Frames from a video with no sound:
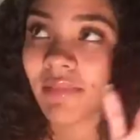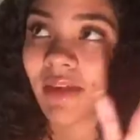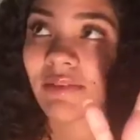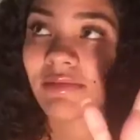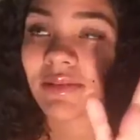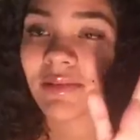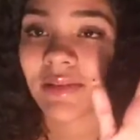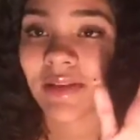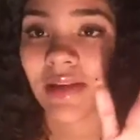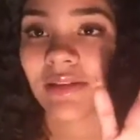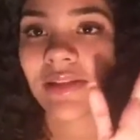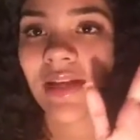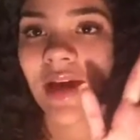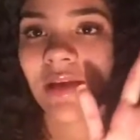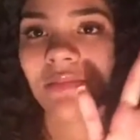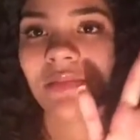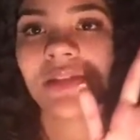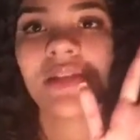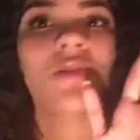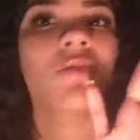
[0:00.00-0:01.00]
If something else
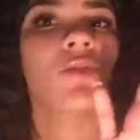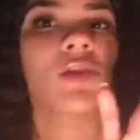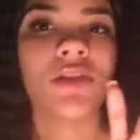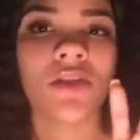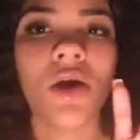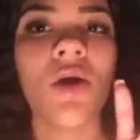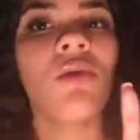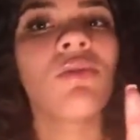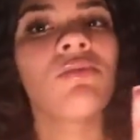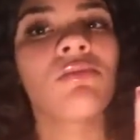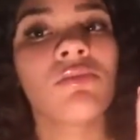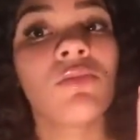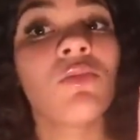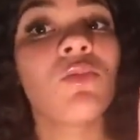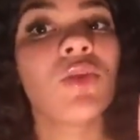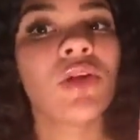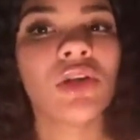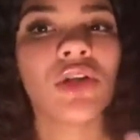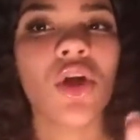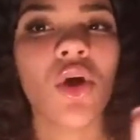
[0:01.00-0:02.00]
happens, we
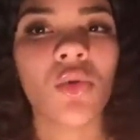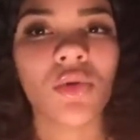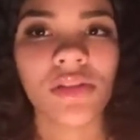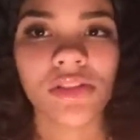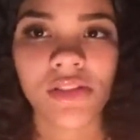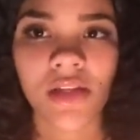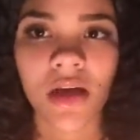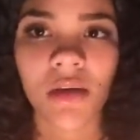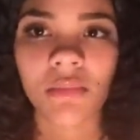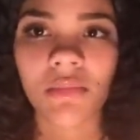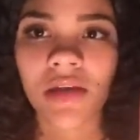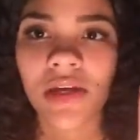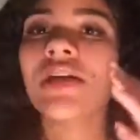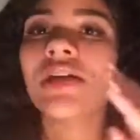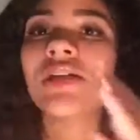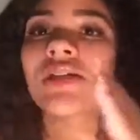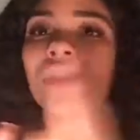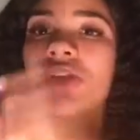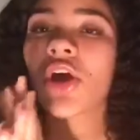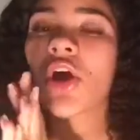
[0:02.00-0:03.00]
know what's up.
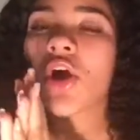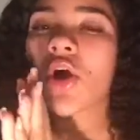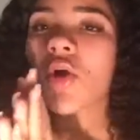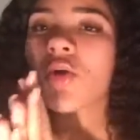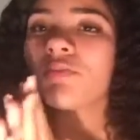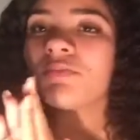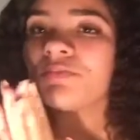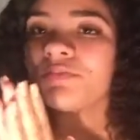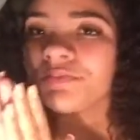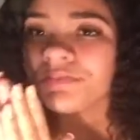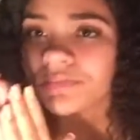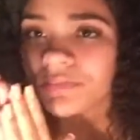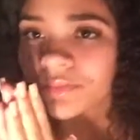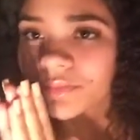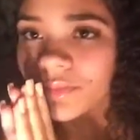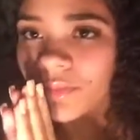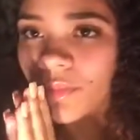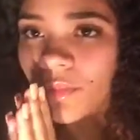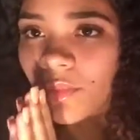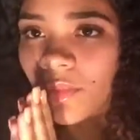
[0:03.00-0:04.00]
So
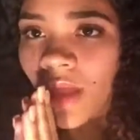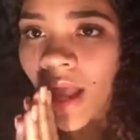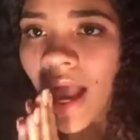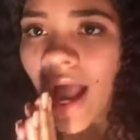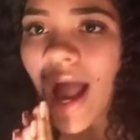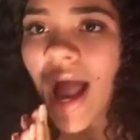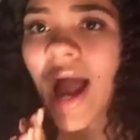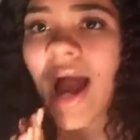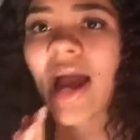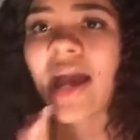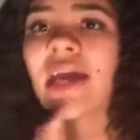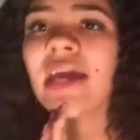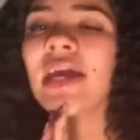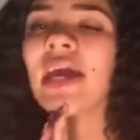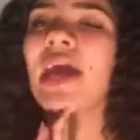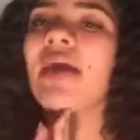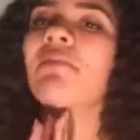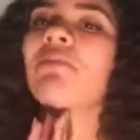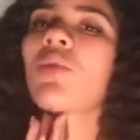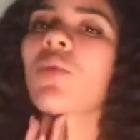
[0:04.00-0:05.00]
I
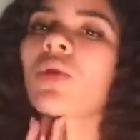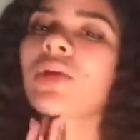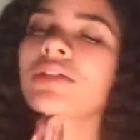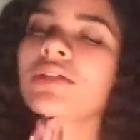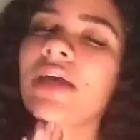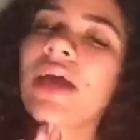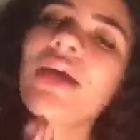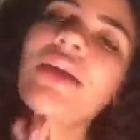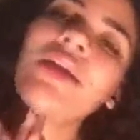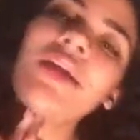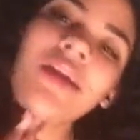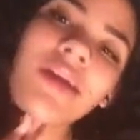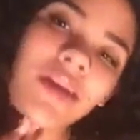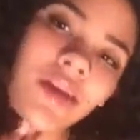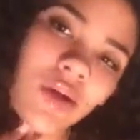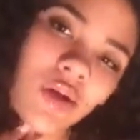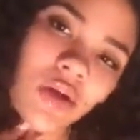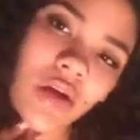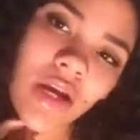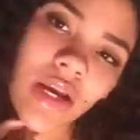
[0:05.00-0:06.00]
am going to end it
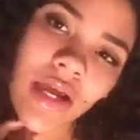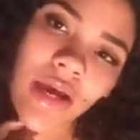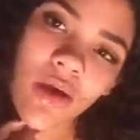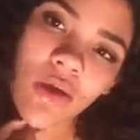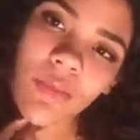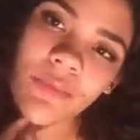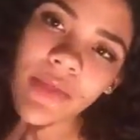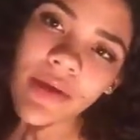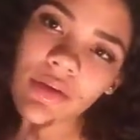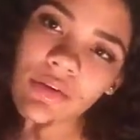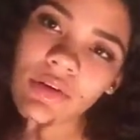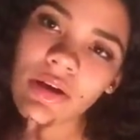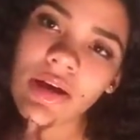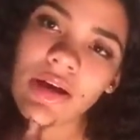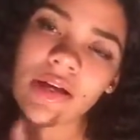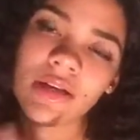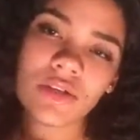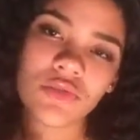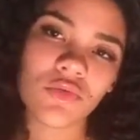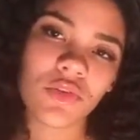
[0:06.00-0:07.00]
here, and I hope that you
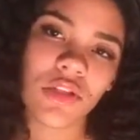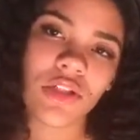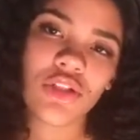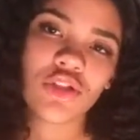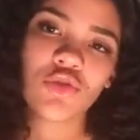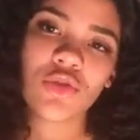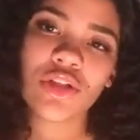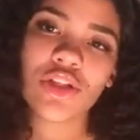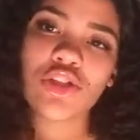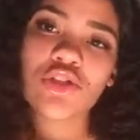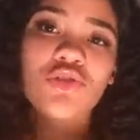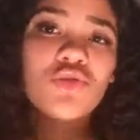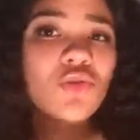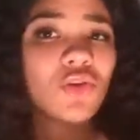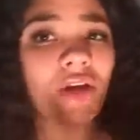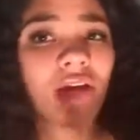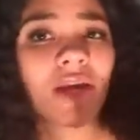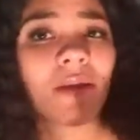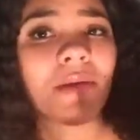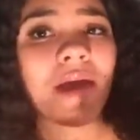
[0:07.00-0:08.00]
guys really enjoy the
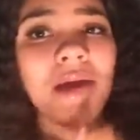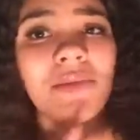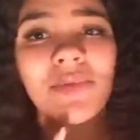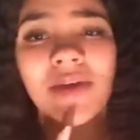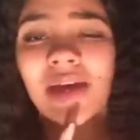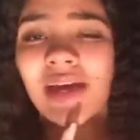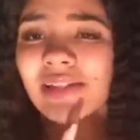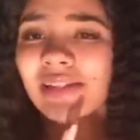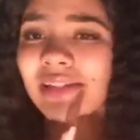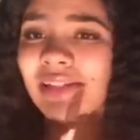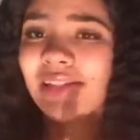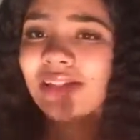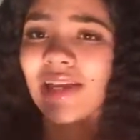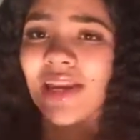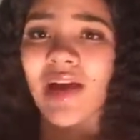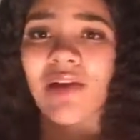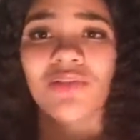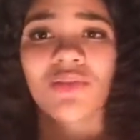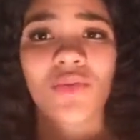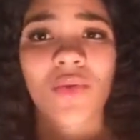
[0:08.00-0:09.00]
story, and I'm happy I got to just get
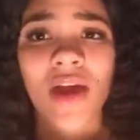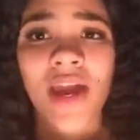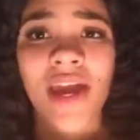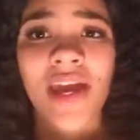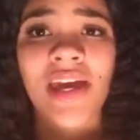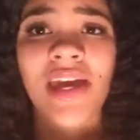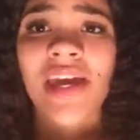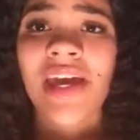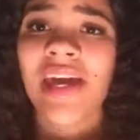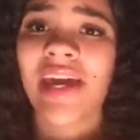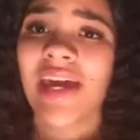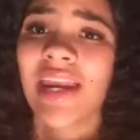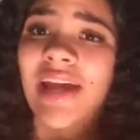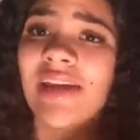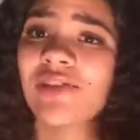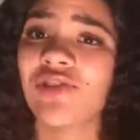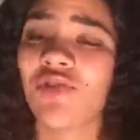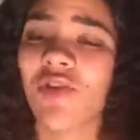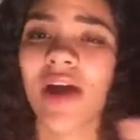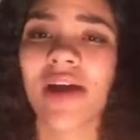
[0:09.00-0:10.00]
out the way. And I
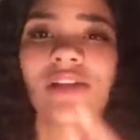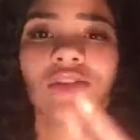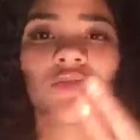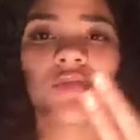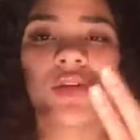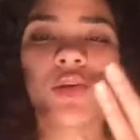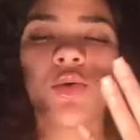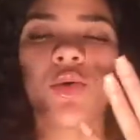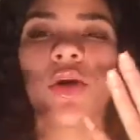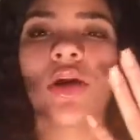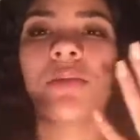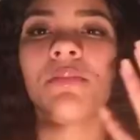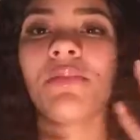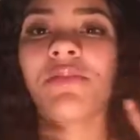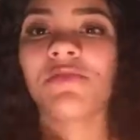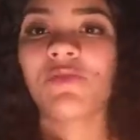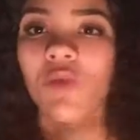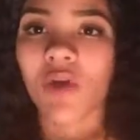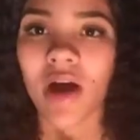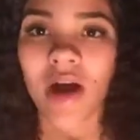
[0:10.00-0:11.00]
tried to record it
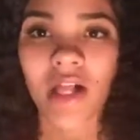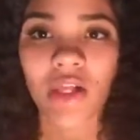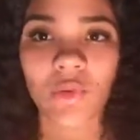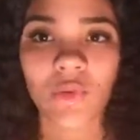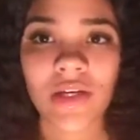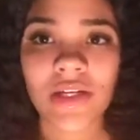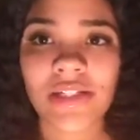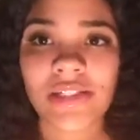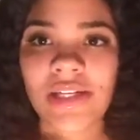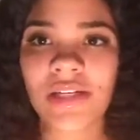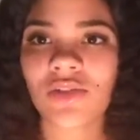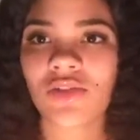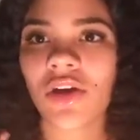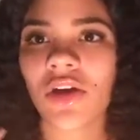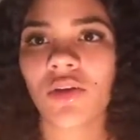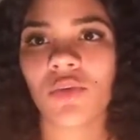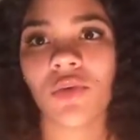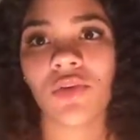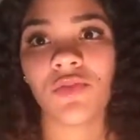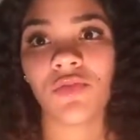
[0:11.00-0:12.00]
before Halloween because I
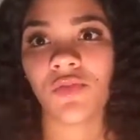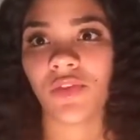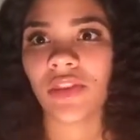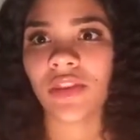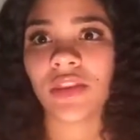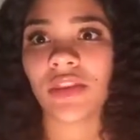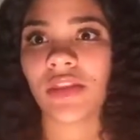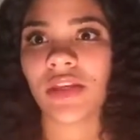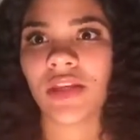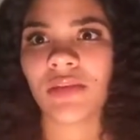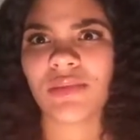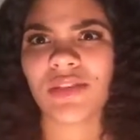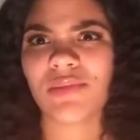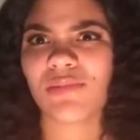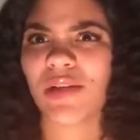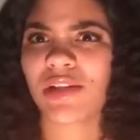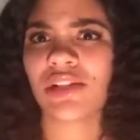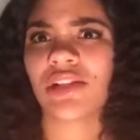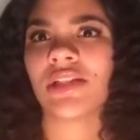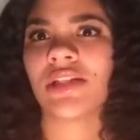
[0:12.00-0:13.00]
thought it would fit the theme,
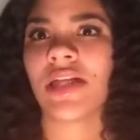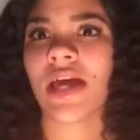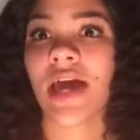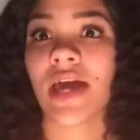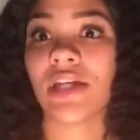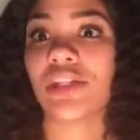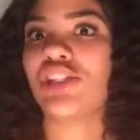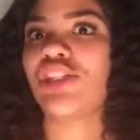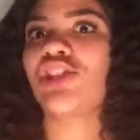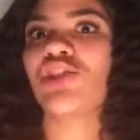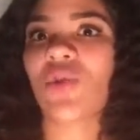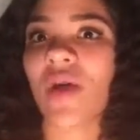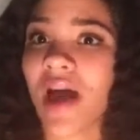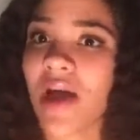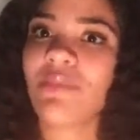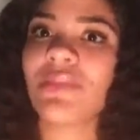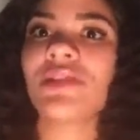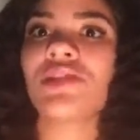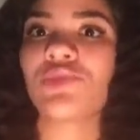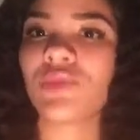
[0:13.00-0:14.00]
especially that it just so
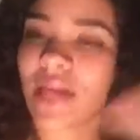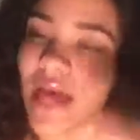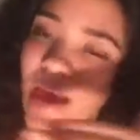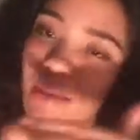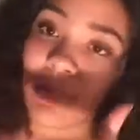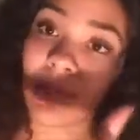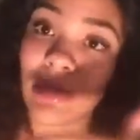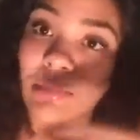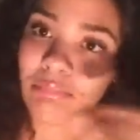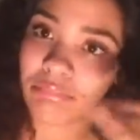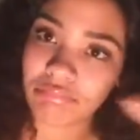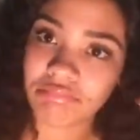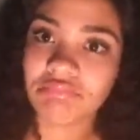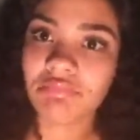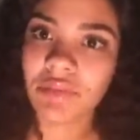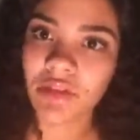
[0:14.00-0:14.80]
happens it was happening,